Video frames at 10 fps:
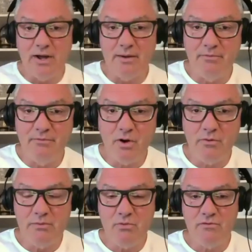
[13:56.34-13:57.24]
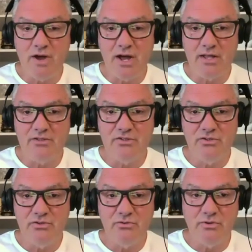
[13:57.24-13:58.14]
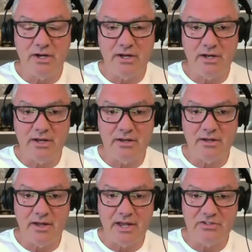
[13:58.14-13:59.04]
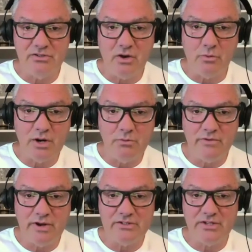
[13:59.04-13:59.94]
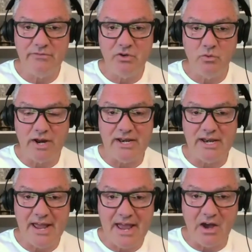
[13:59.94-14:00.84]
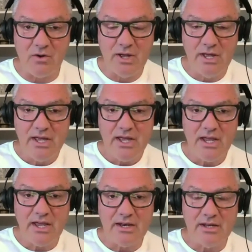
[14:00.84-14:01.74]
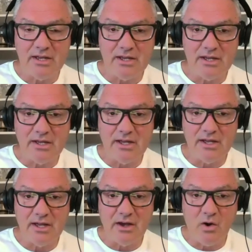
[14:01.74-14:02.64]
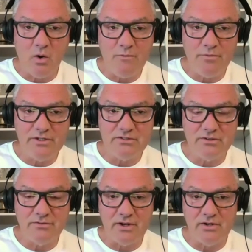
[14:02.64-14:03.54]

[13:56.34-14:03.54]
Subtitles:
before we move on to, we're going to move on to safety right now. And hopefully, Stefan, you're